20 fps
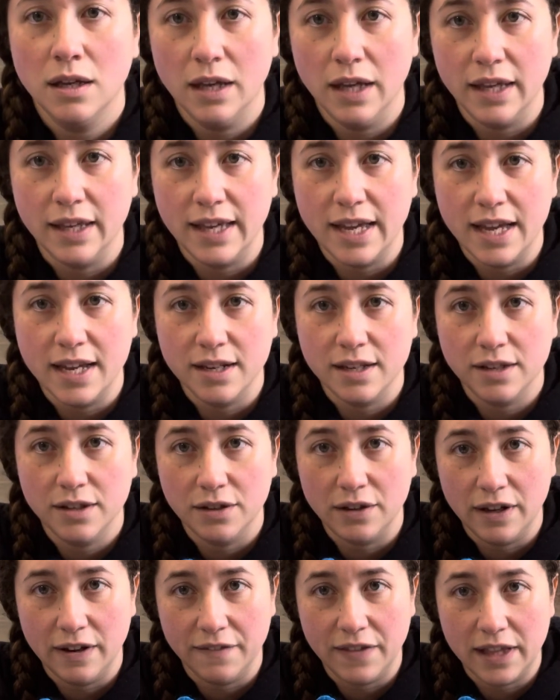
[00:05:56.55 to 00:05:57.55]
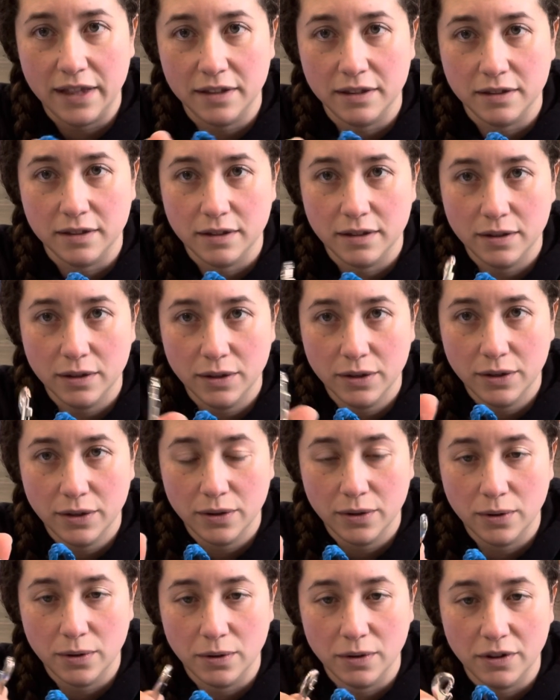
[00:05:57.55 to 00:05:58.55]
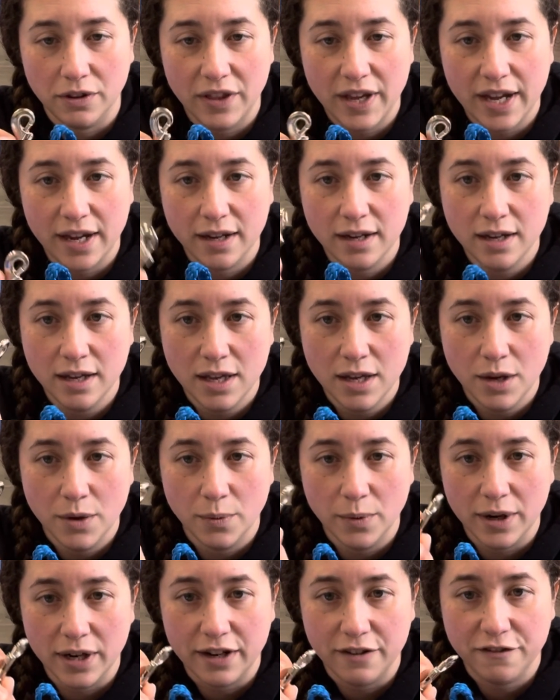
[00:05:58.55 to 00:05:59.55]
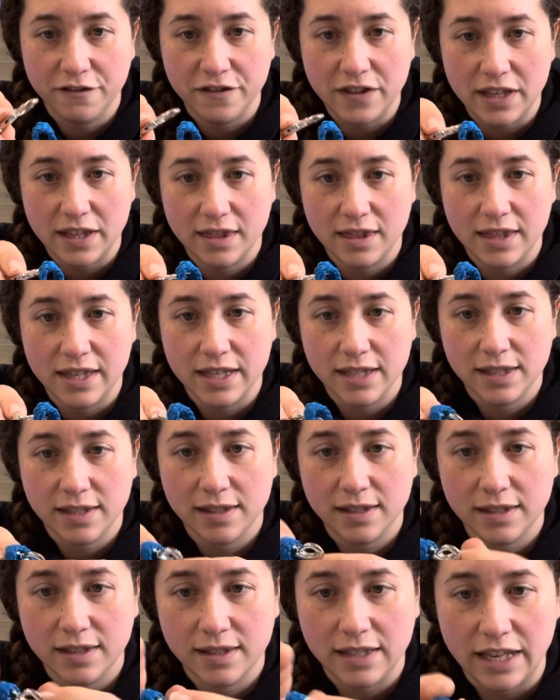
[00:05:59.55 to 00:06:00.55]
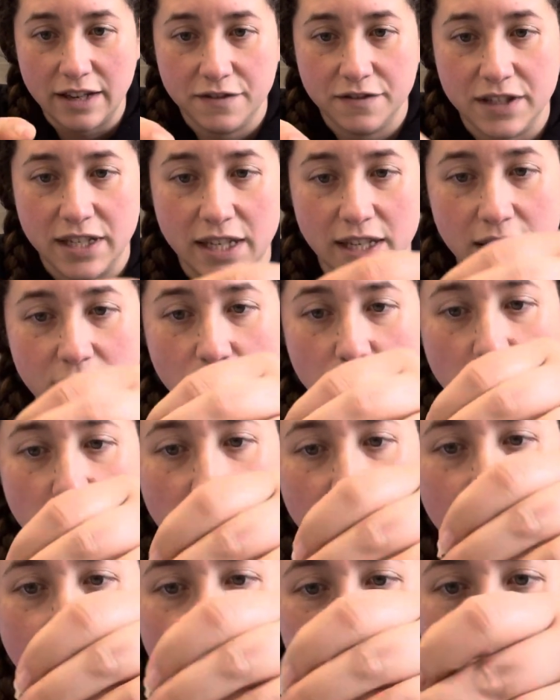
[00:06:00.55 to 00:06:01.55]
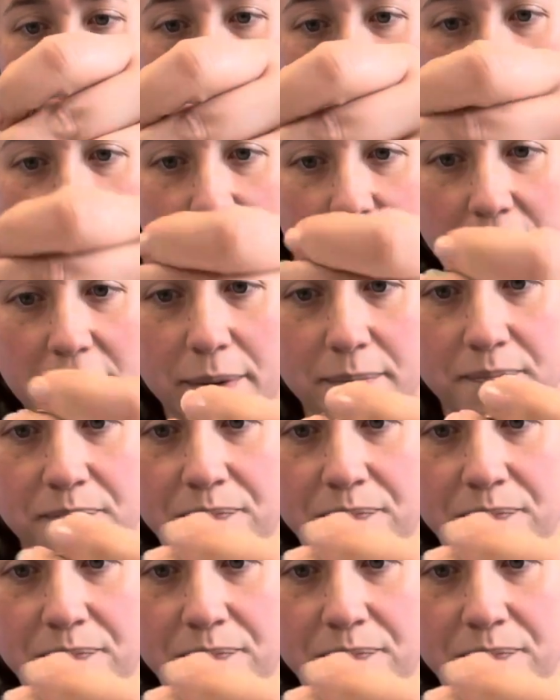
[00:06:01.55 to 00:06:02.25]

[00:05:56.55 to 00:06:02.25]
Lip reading: Again, you have that little hole there. We're gonna feed this safety cord head through it,